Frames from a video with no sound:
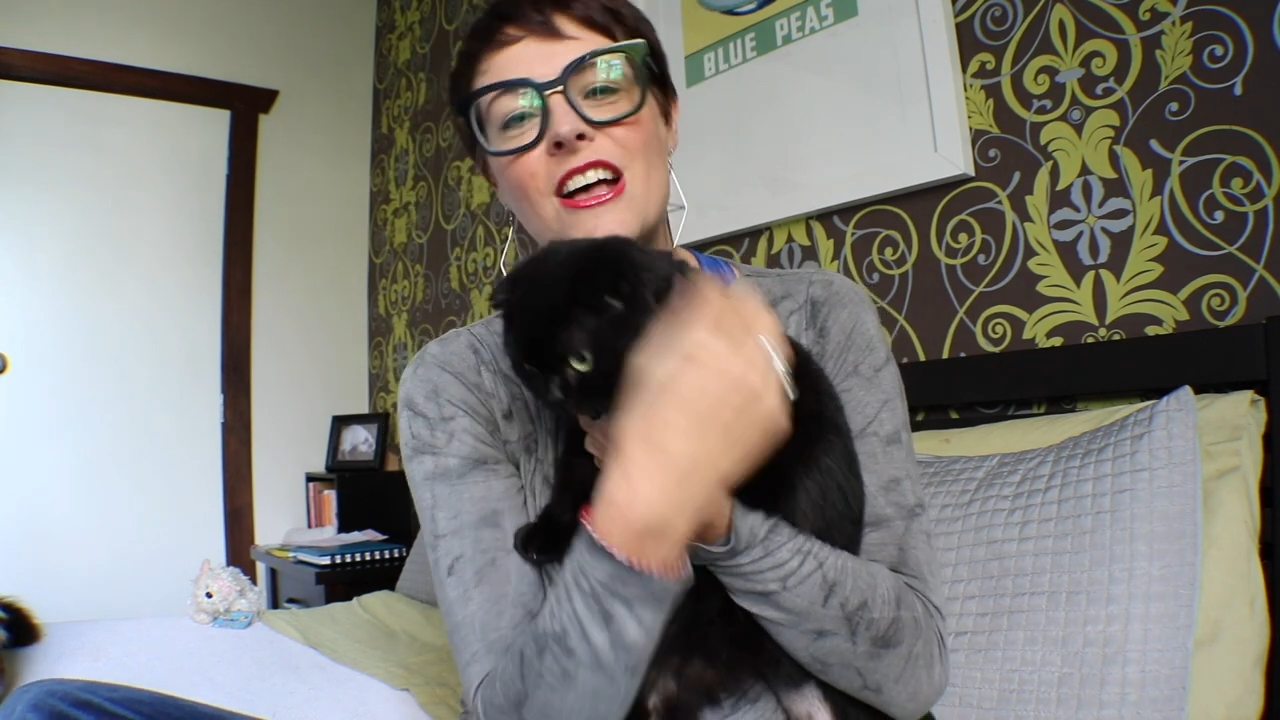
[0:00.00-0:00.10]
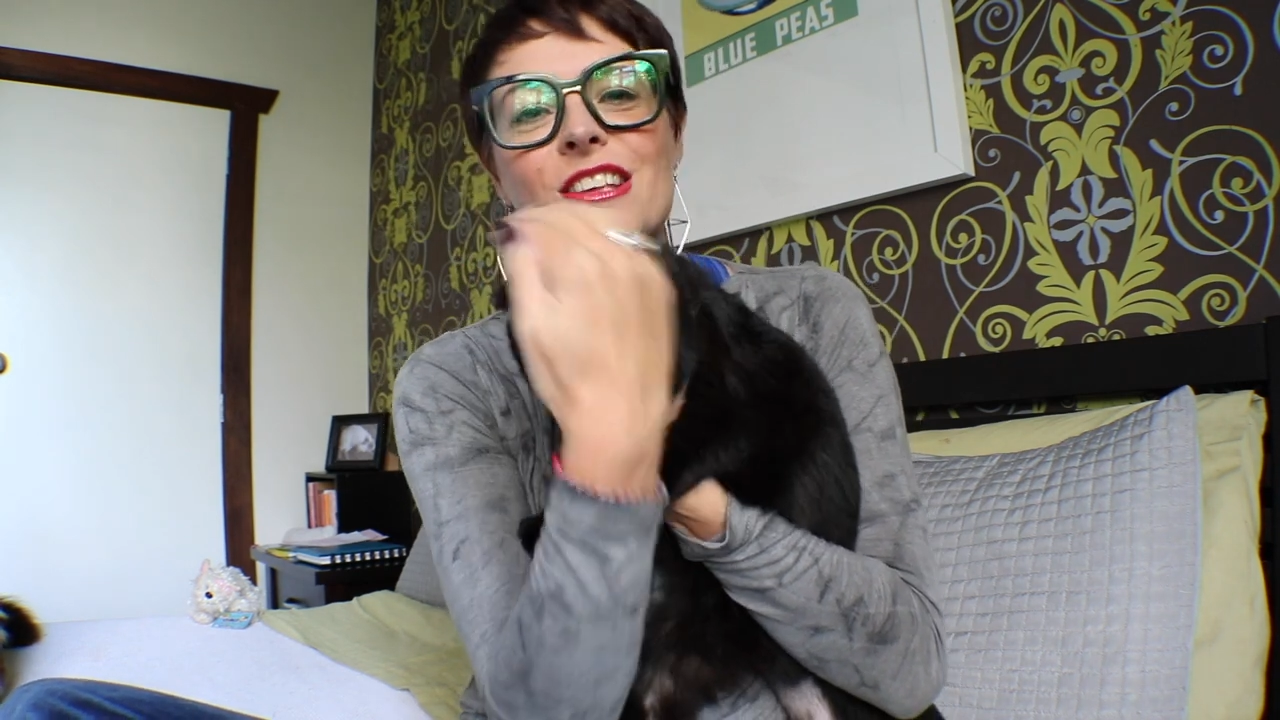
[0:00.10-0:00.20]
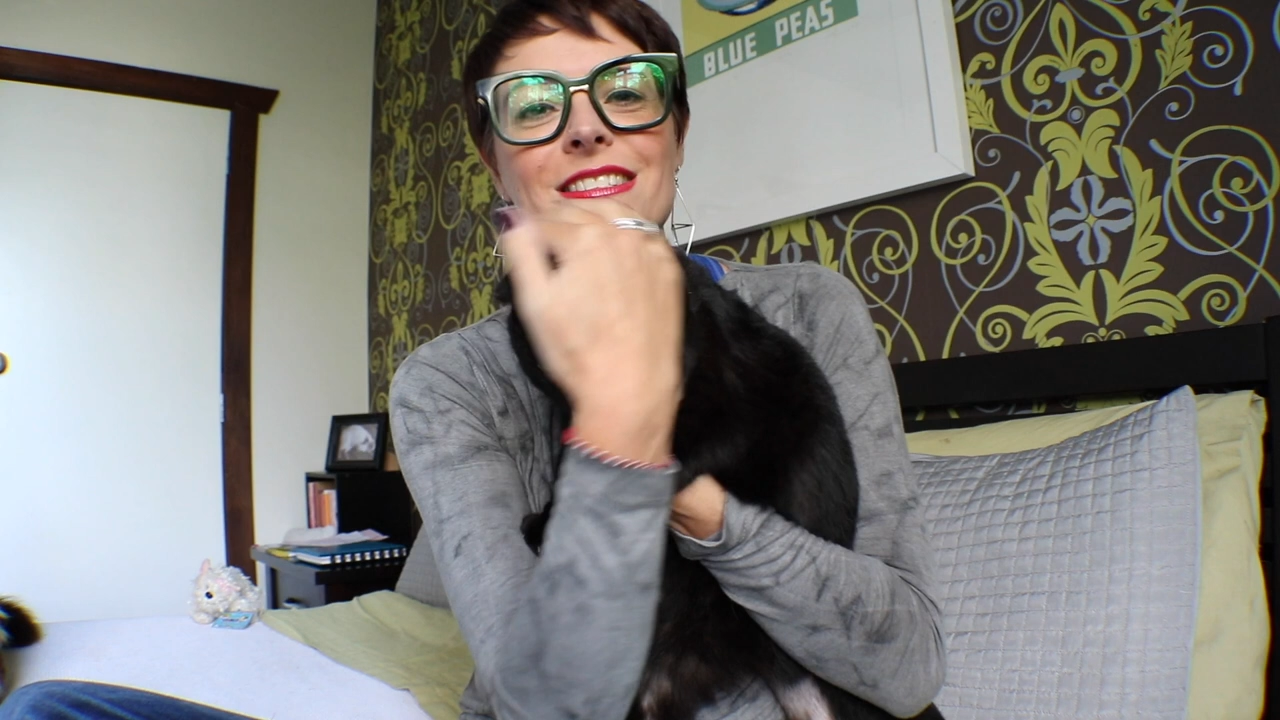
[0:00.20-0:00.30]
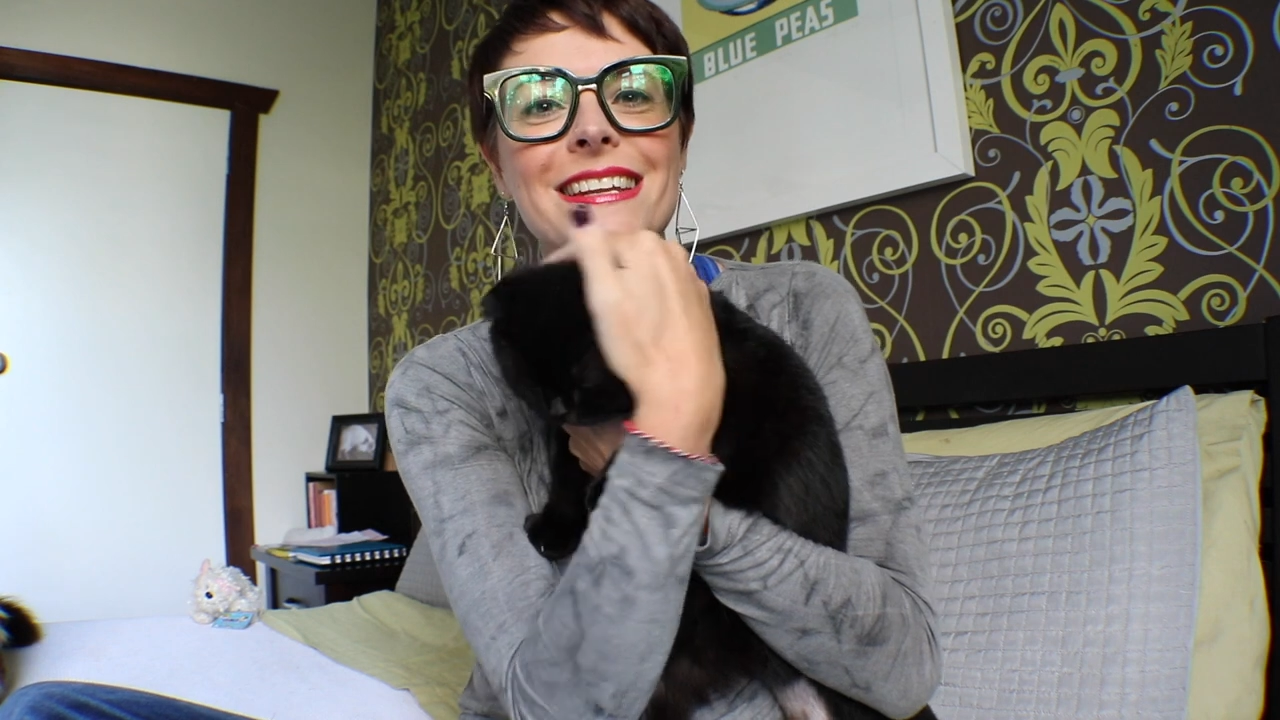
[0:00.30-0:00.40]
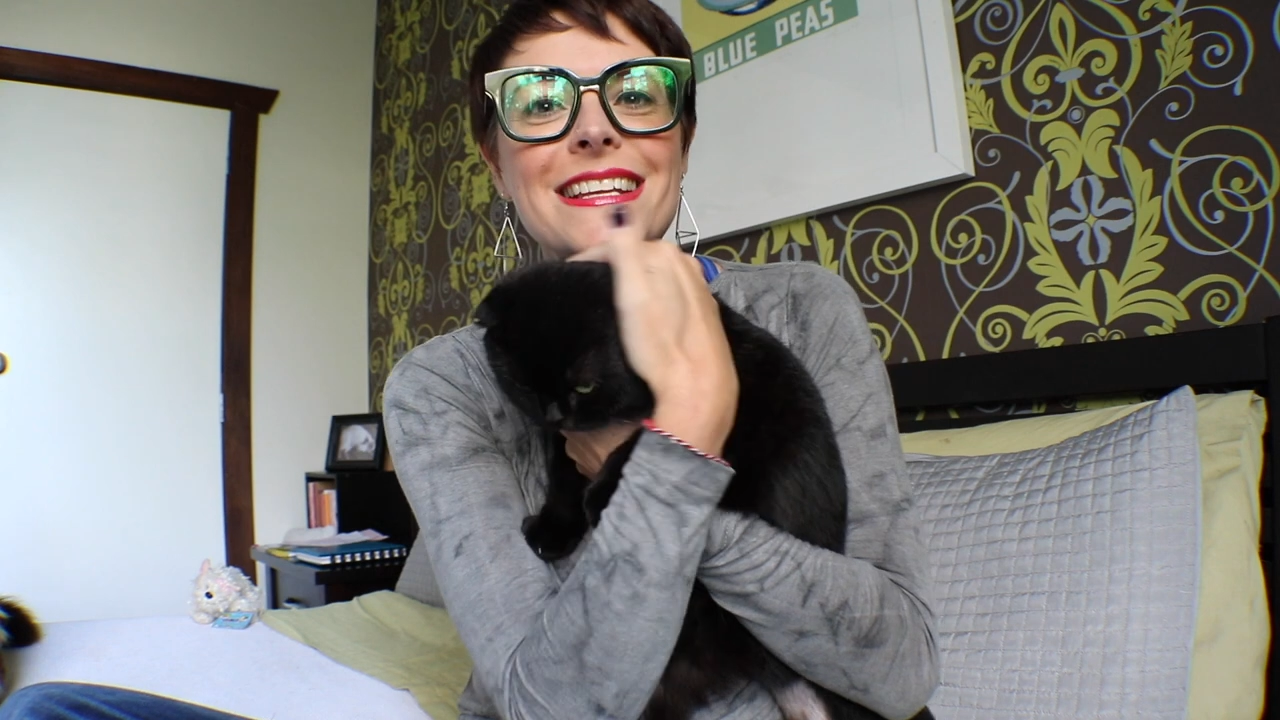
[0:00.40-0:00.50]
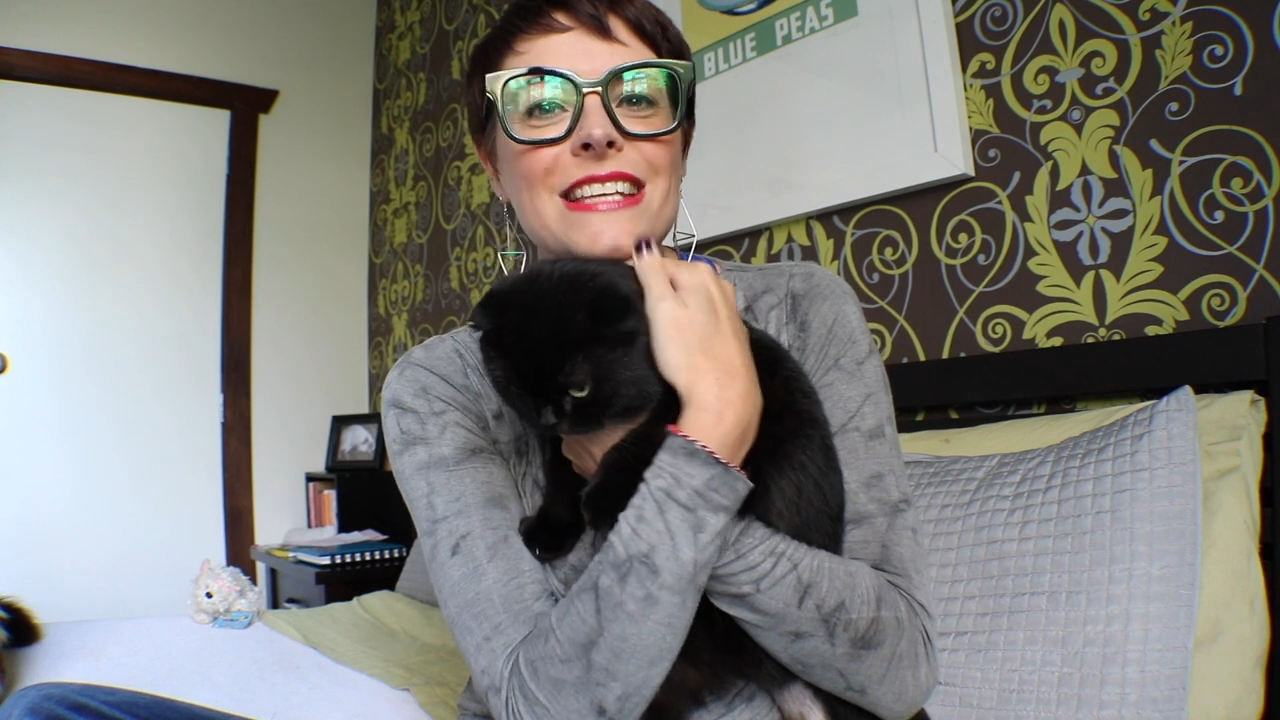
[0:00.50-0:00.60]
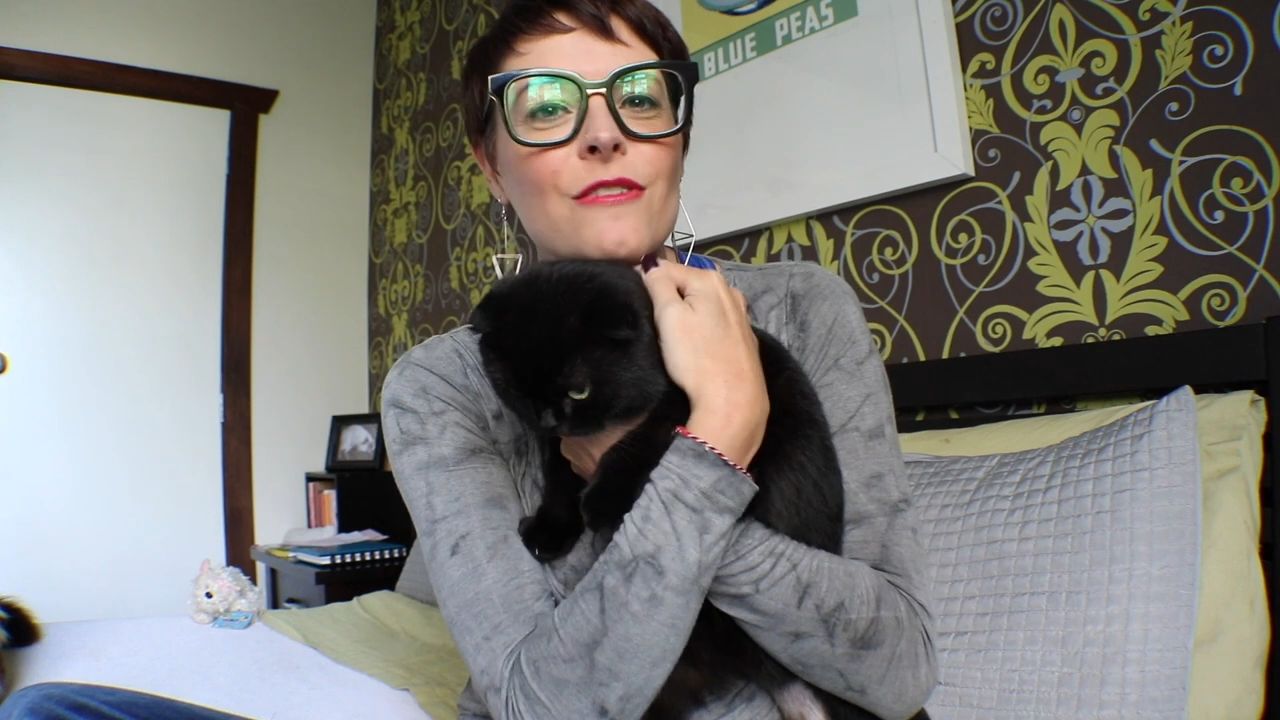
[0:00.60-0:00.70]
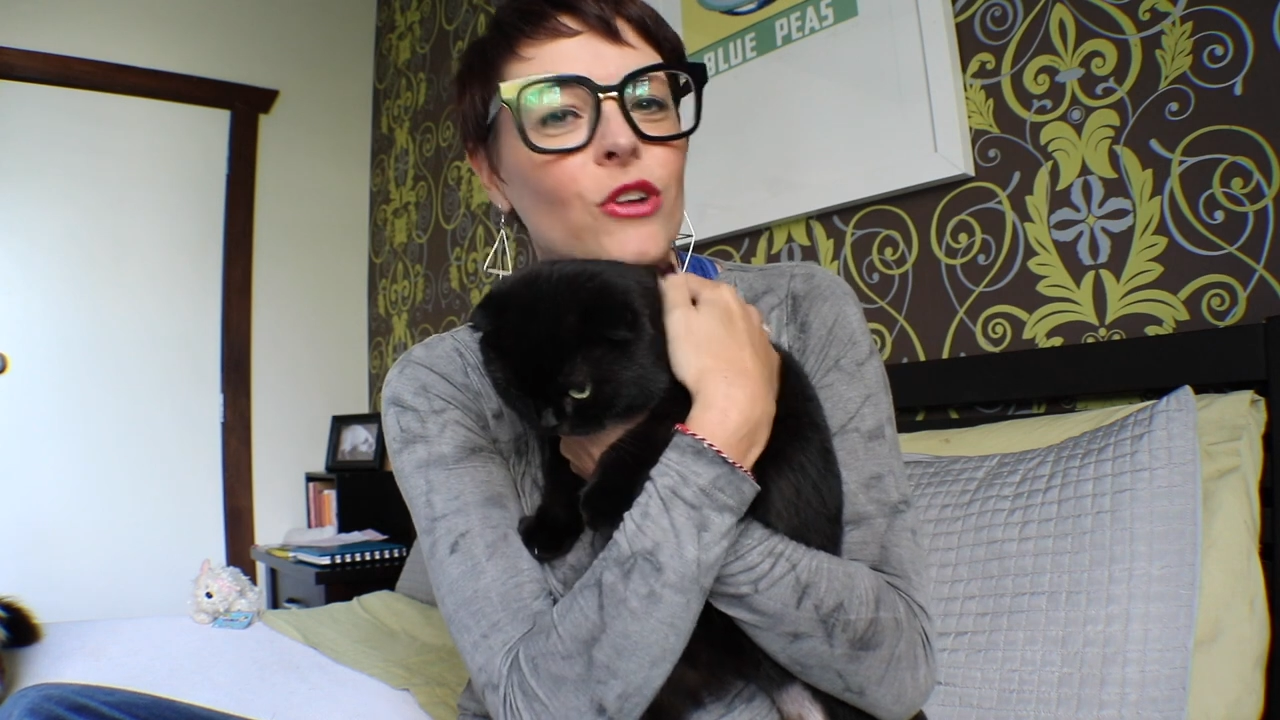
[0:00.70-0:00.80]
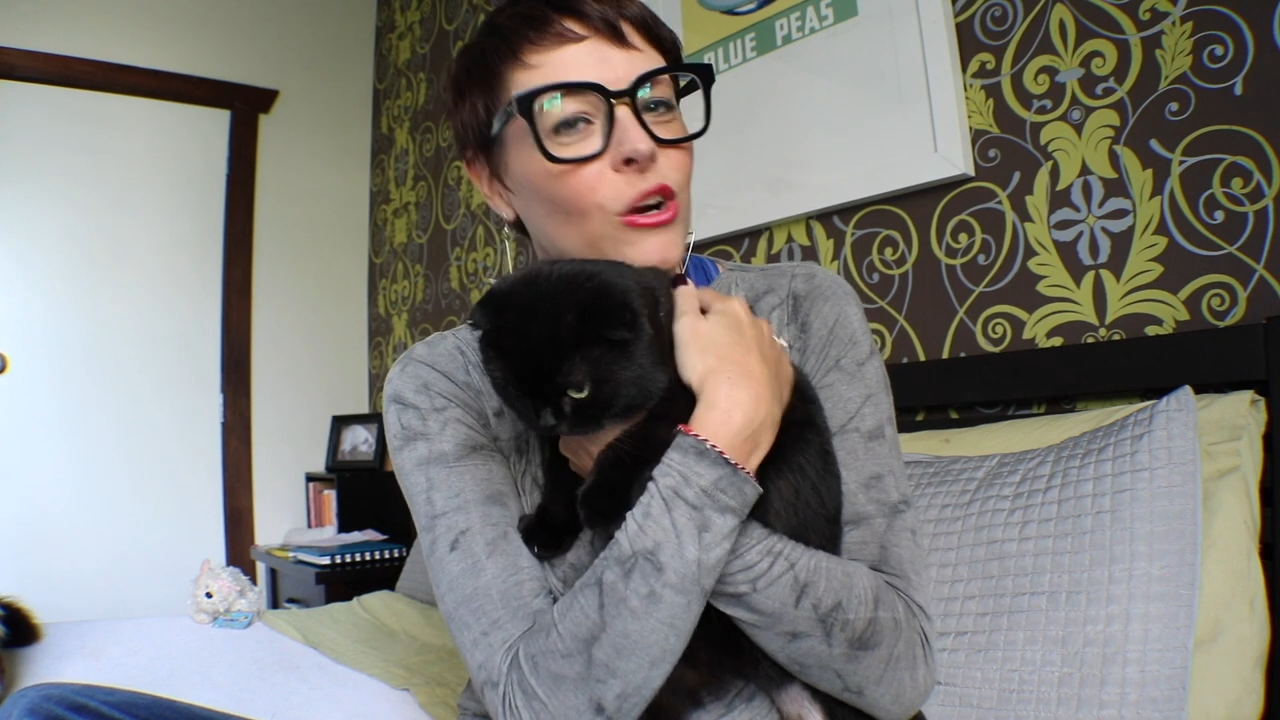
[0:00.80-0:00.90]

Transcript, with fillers: So let's give her a